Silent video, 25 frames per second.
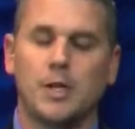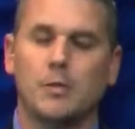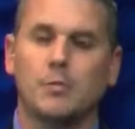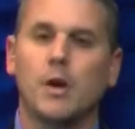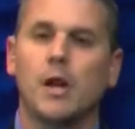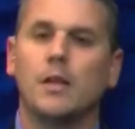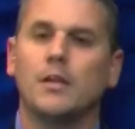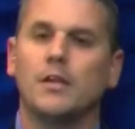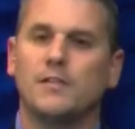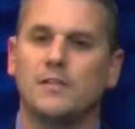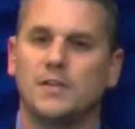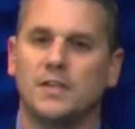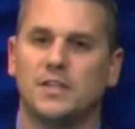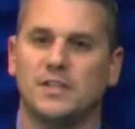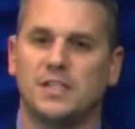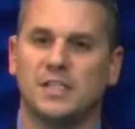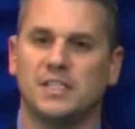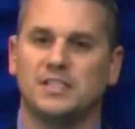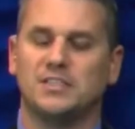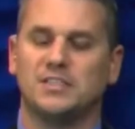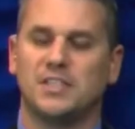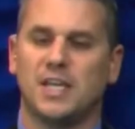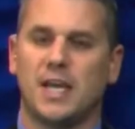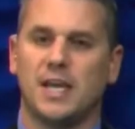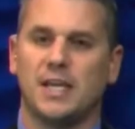relevant
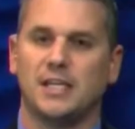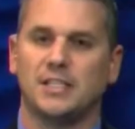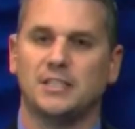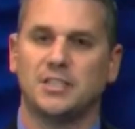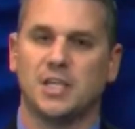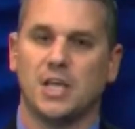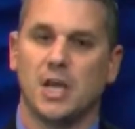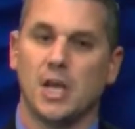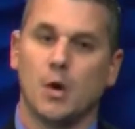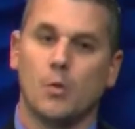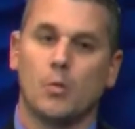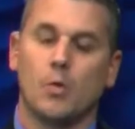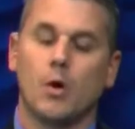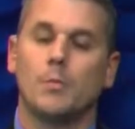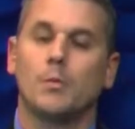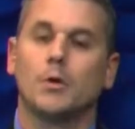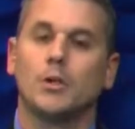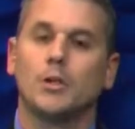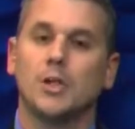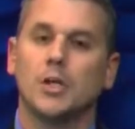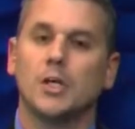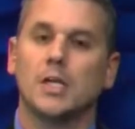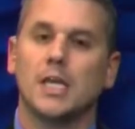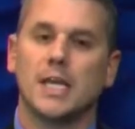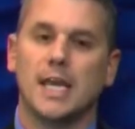these days when we're
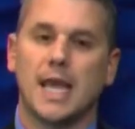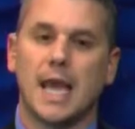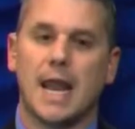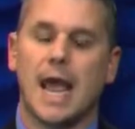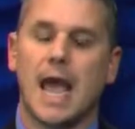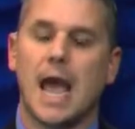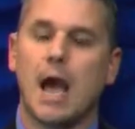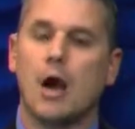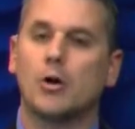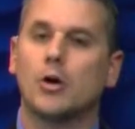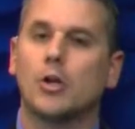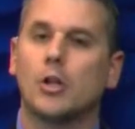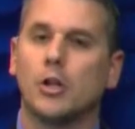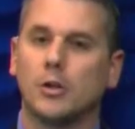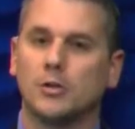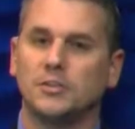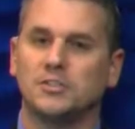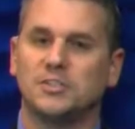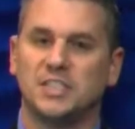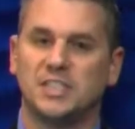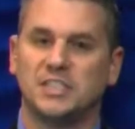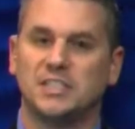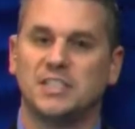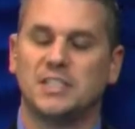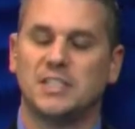looking at how
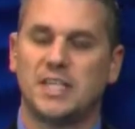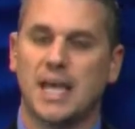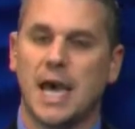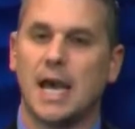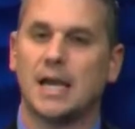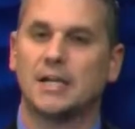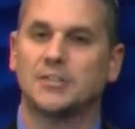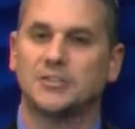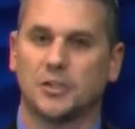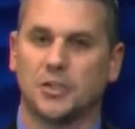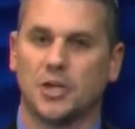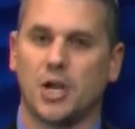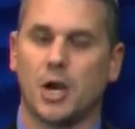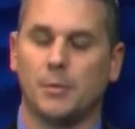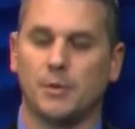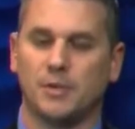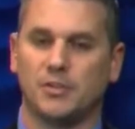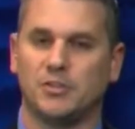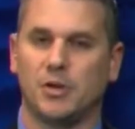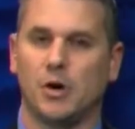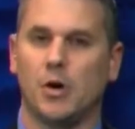close these attacks are coming to